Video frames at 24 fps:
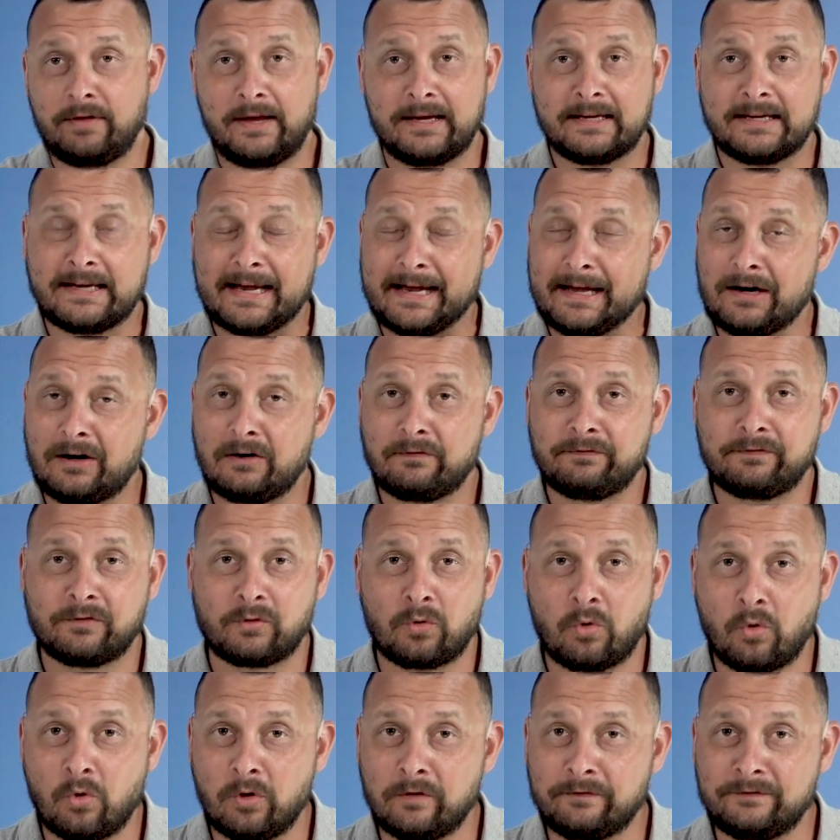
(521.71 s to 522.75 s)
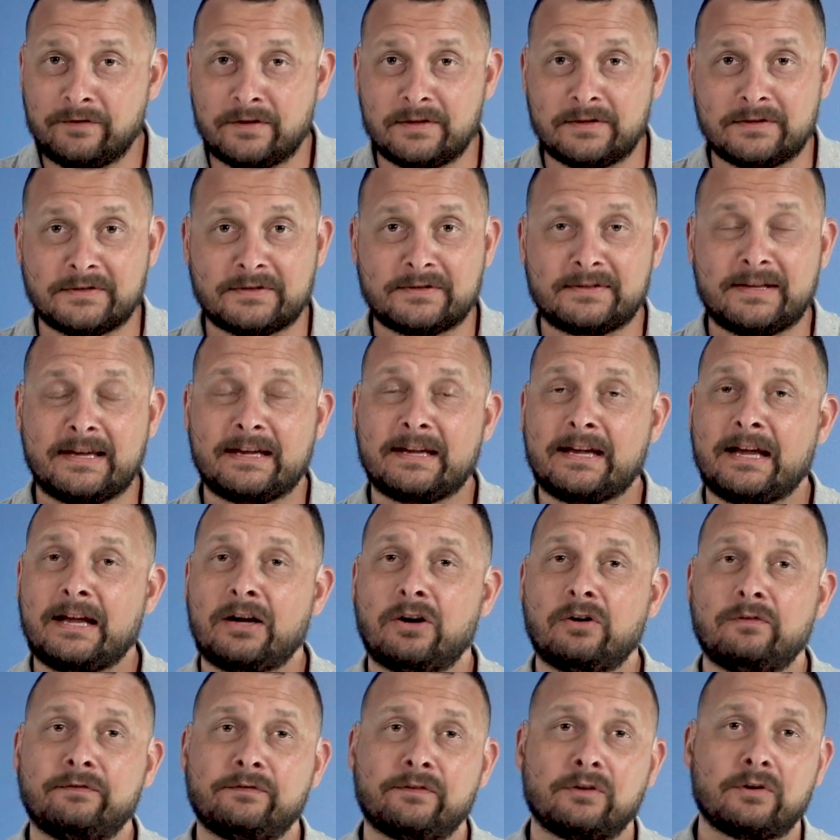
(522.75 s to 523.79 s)
They cared for orphans. They
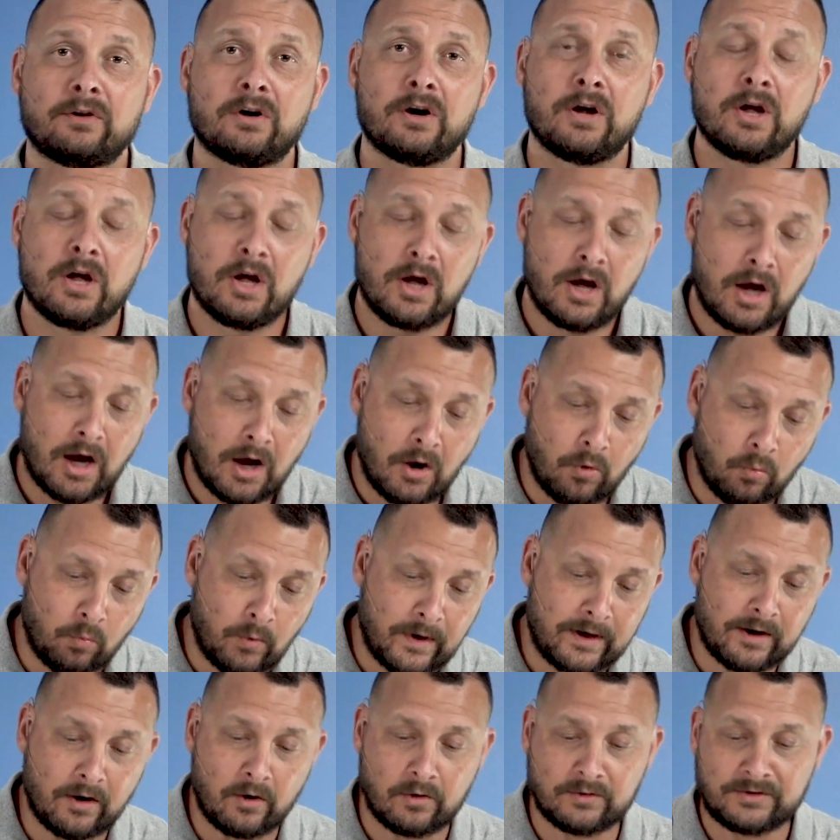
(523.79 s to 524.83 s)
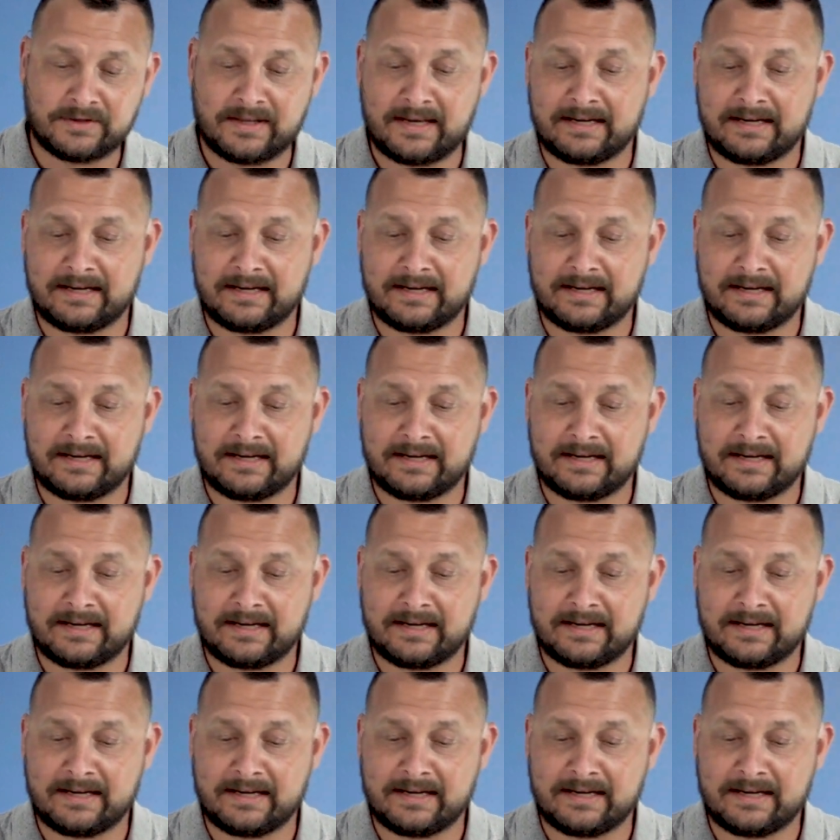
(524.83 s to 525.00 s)
cared for widows.